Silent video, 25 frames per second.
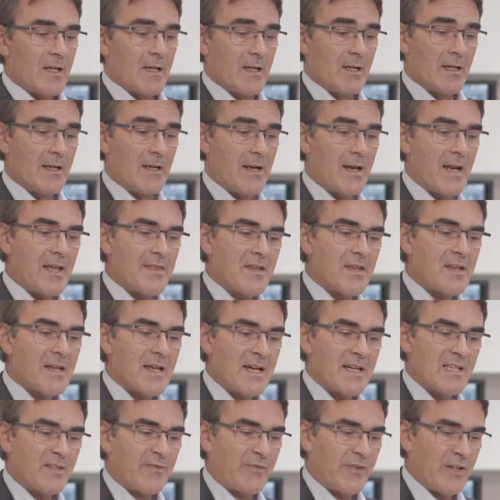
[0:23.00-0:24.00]
Another
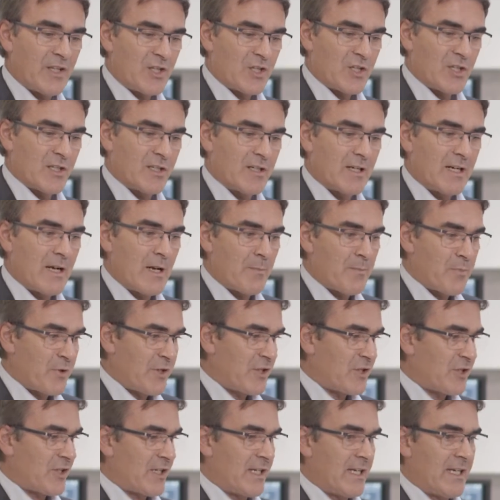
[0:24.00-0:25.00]
nice feature I
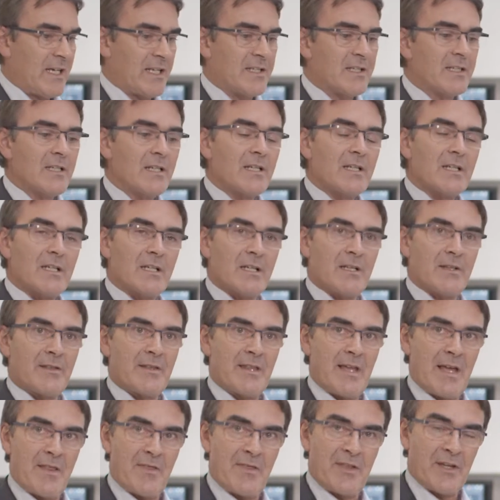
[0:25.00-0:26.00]
appreciate is
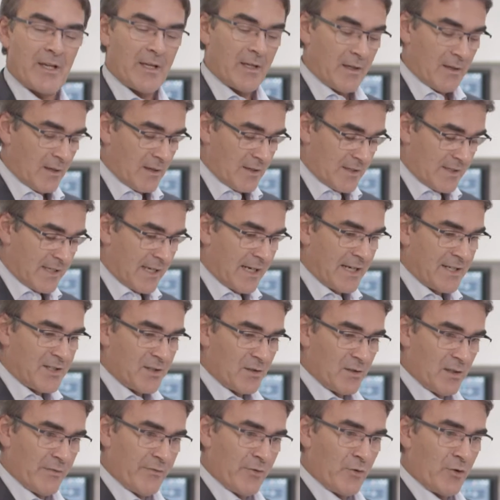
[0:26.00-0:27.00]
that the side
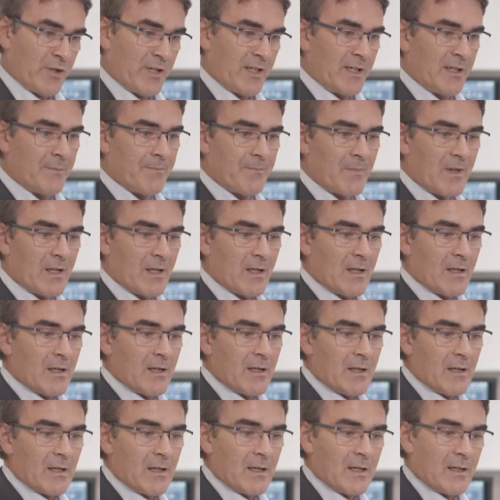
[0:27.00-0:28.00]
delivery
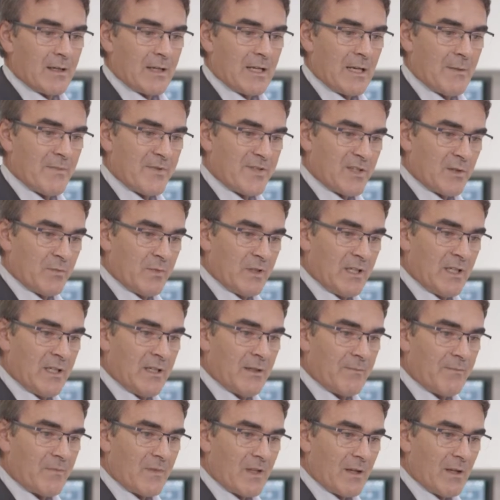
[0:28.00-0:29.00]
comes to me
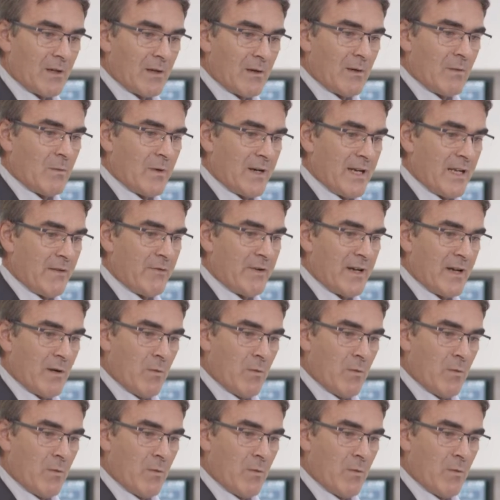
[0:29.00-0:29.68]
whenever I